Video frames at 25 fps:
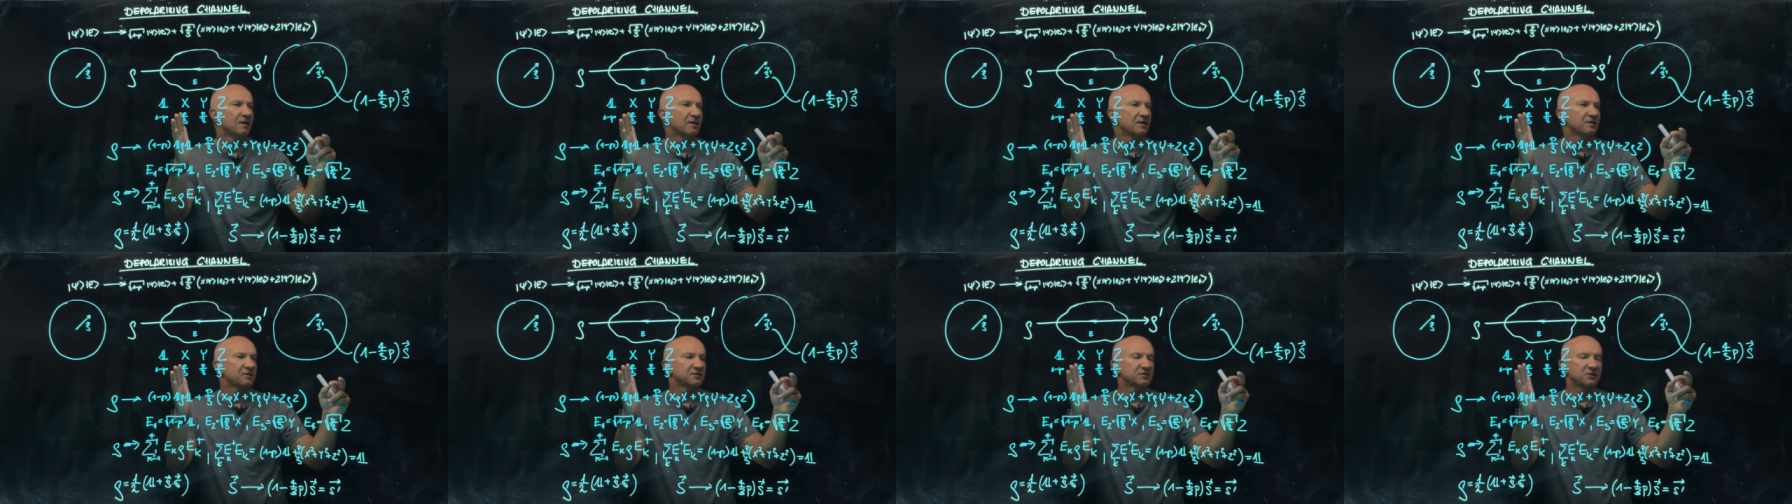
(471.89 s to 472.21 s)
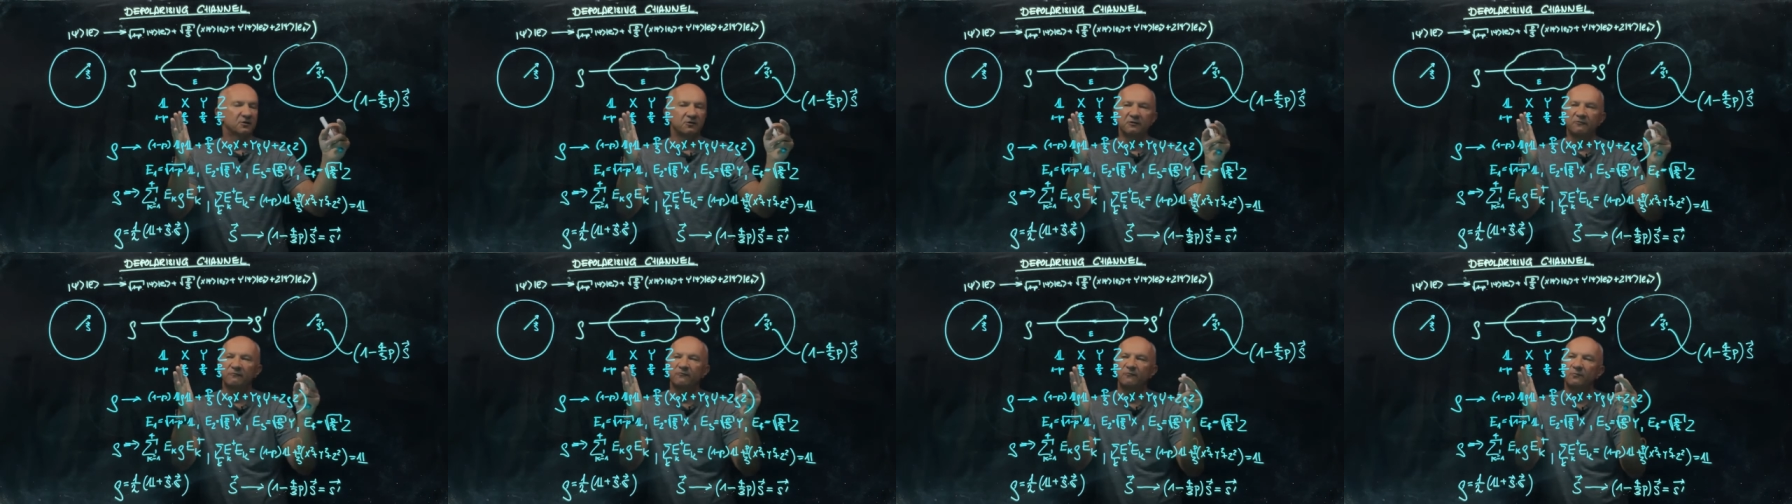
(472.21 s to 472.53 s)
So
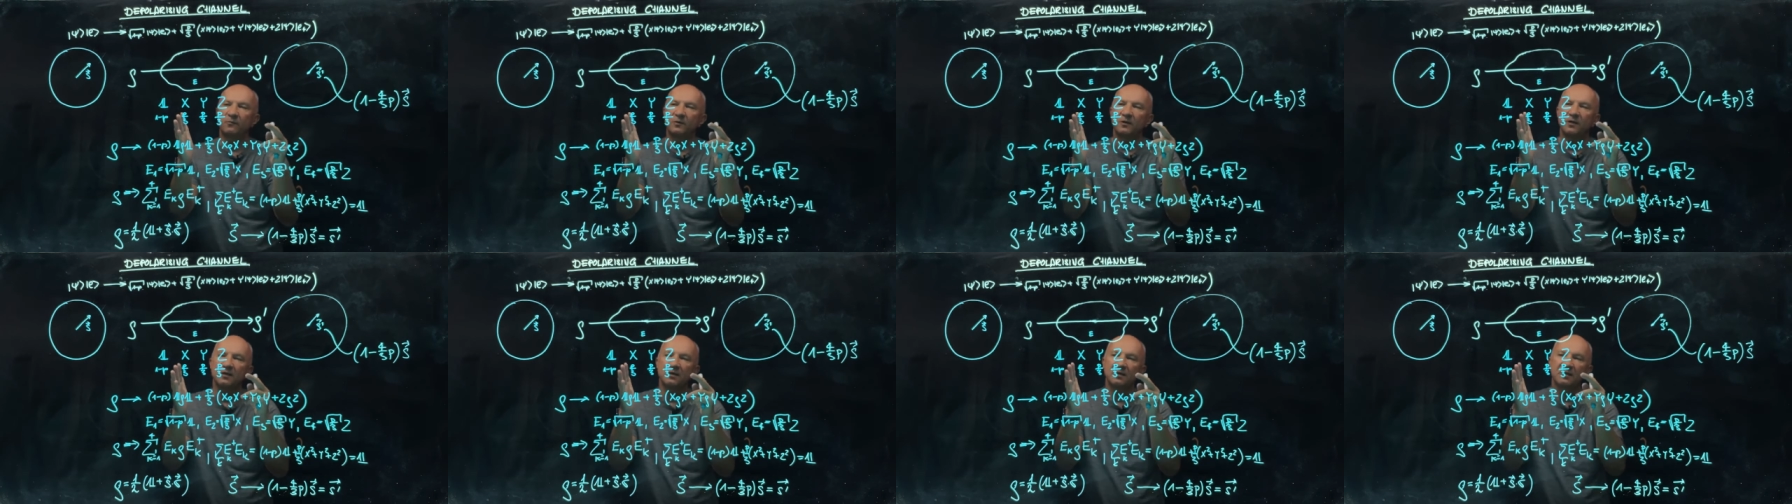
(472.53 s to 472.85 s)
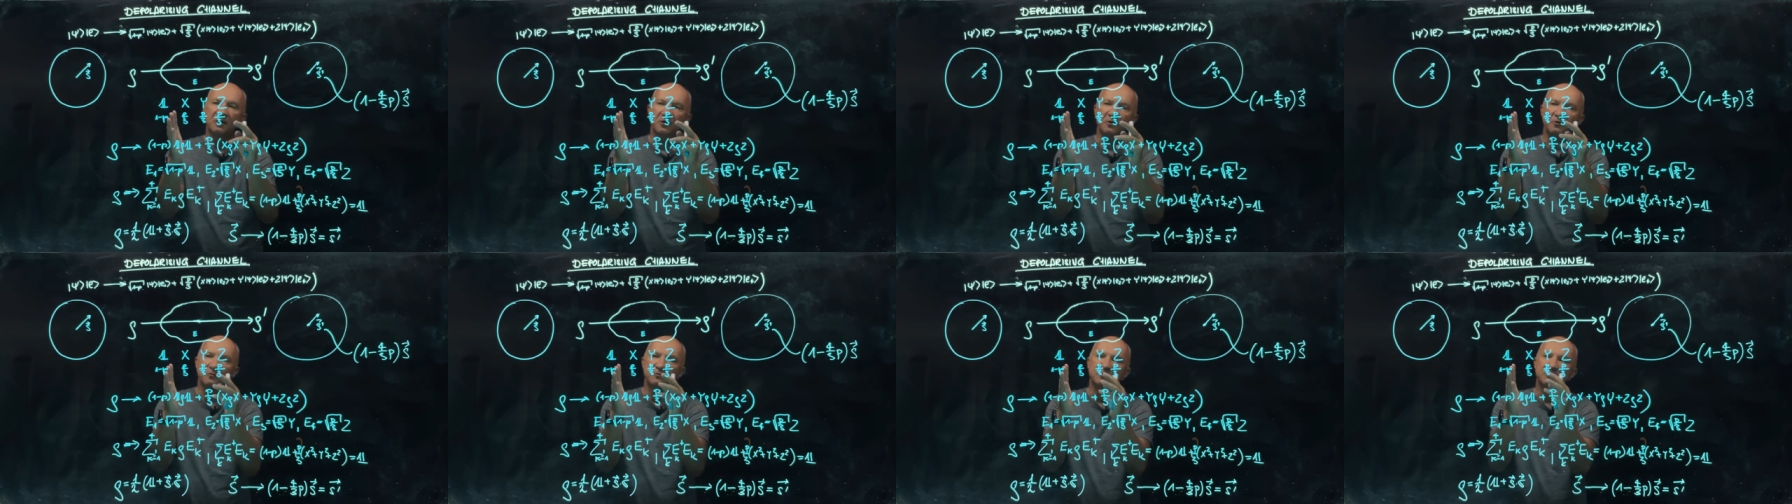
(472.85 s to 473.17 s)
if p
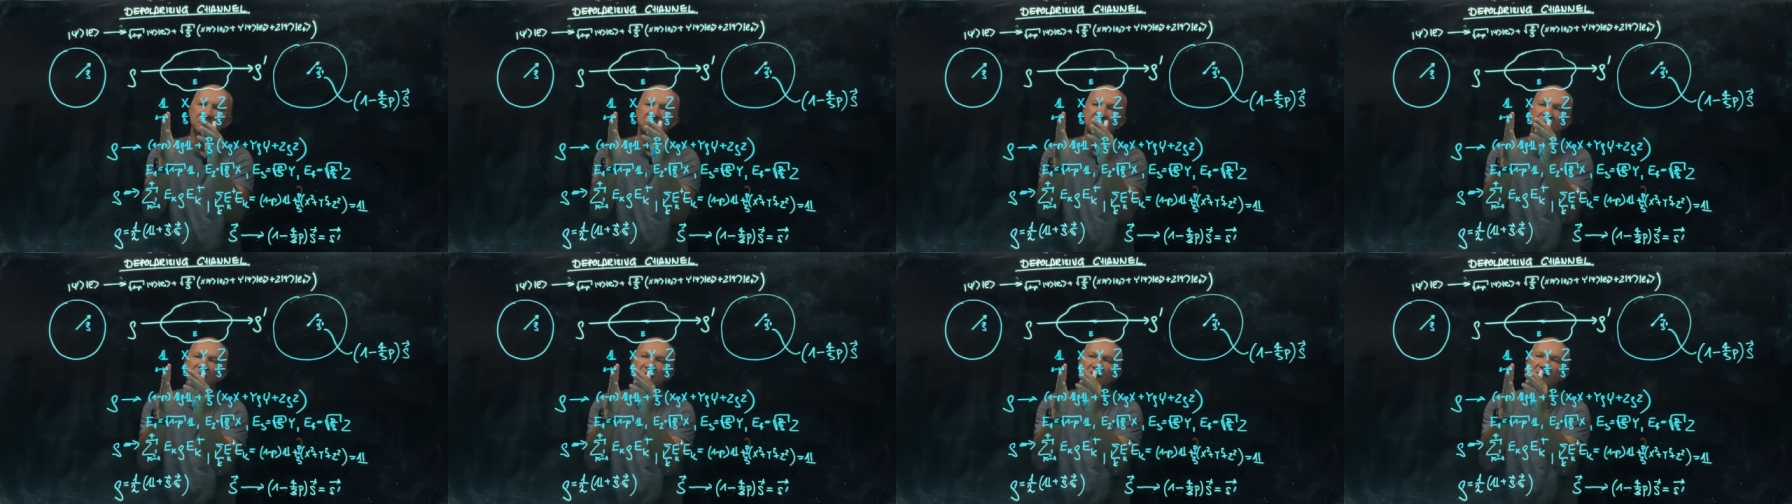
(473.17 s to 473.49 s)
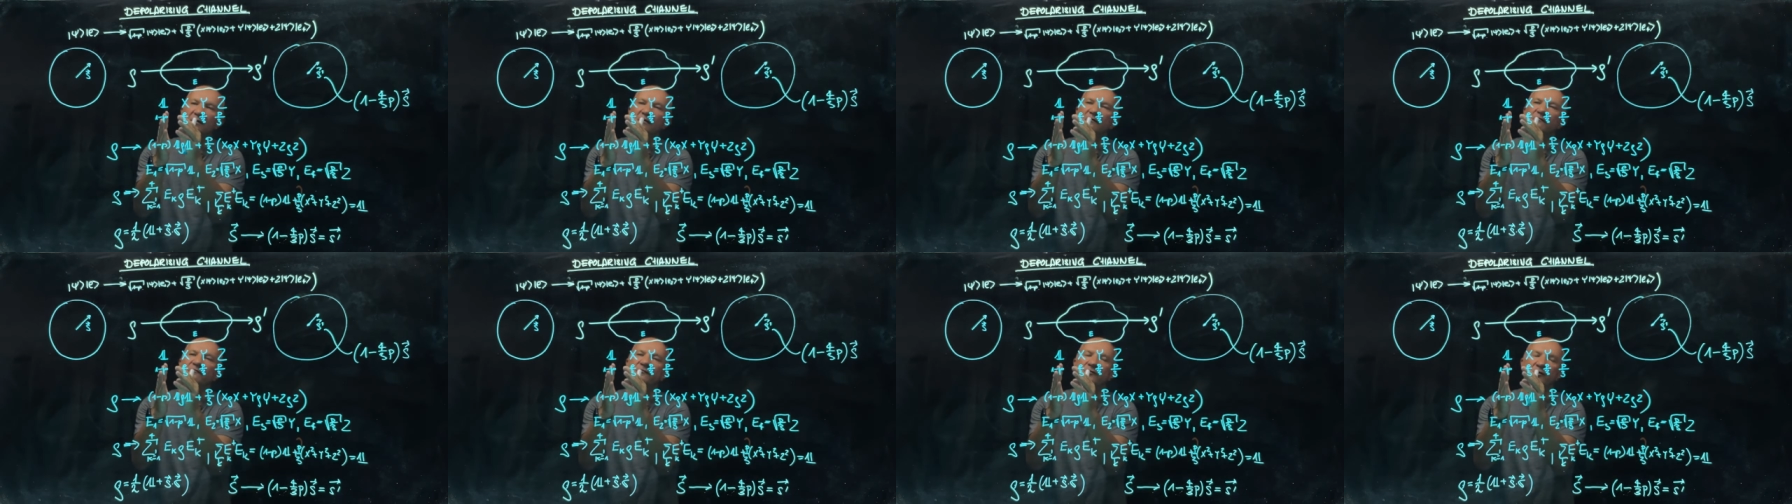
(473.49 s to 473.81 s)
goes
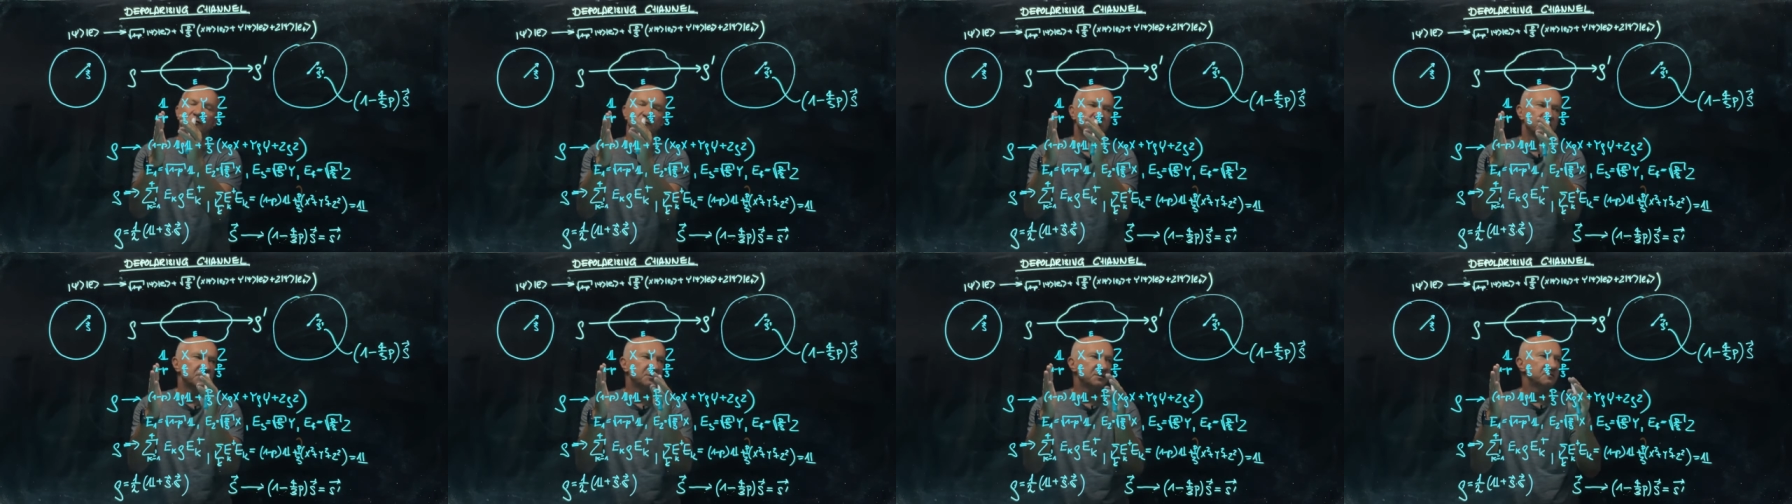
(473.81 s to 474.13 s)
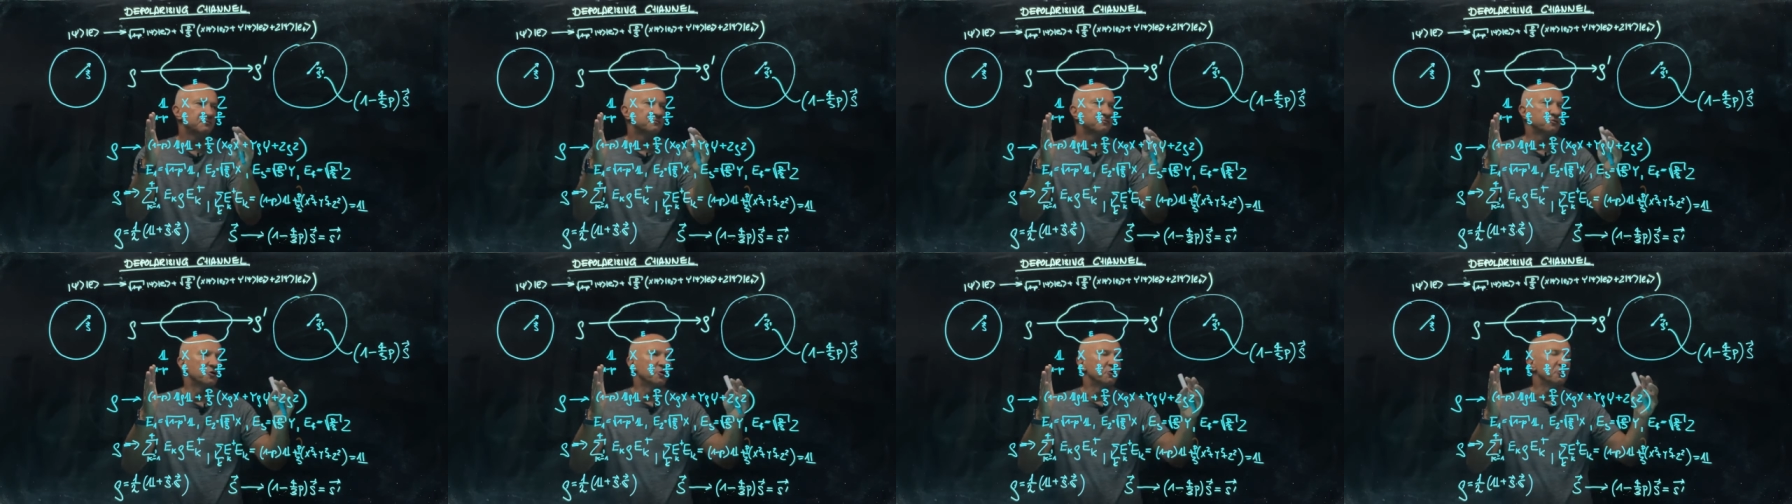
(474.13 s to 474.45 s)
from
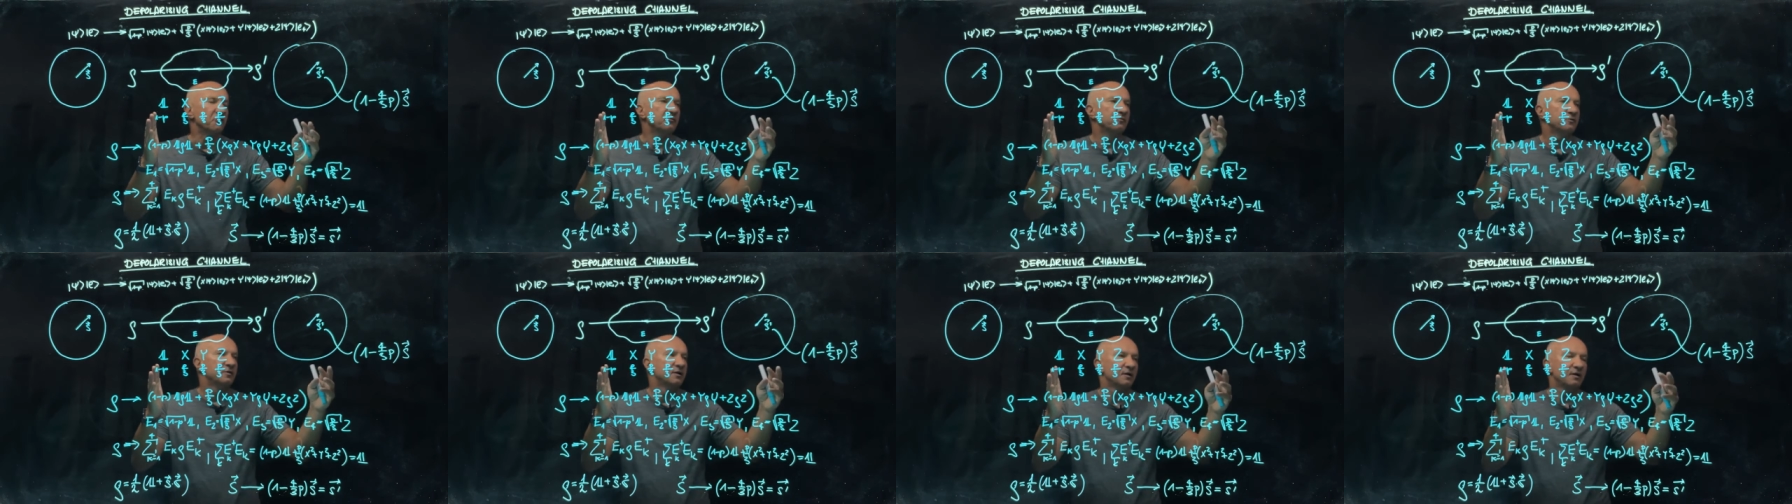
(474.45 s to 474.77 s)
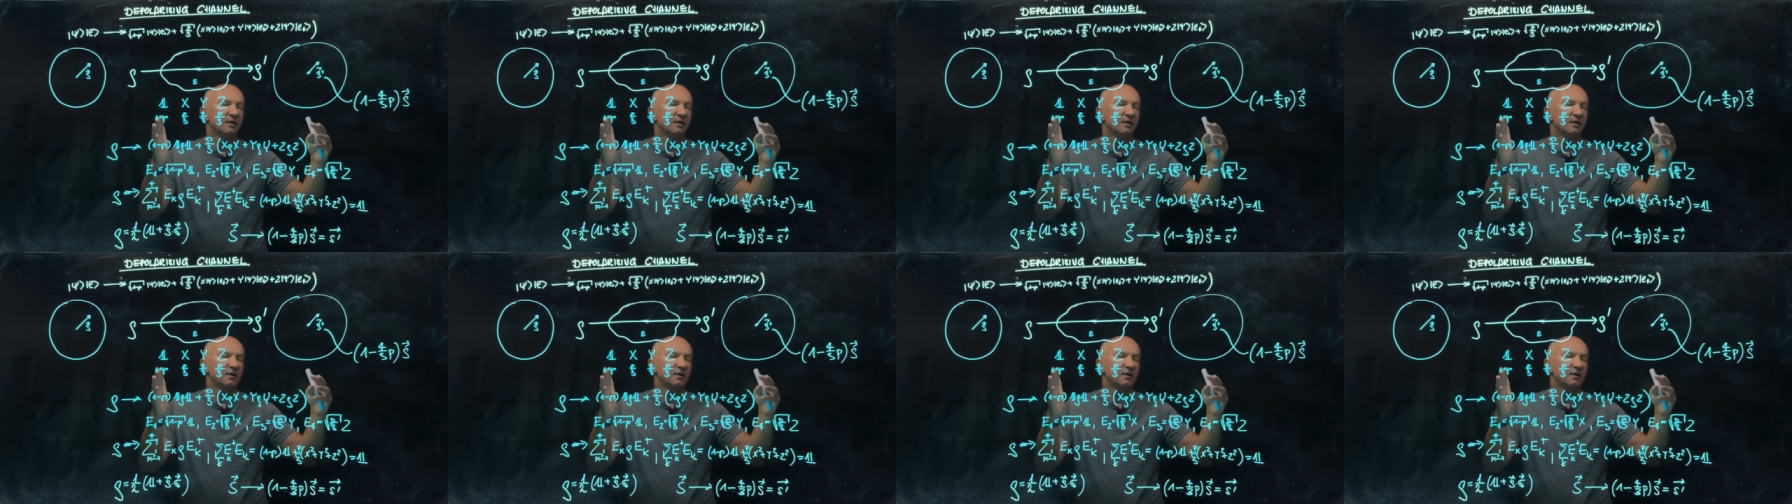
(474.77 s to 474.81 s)
0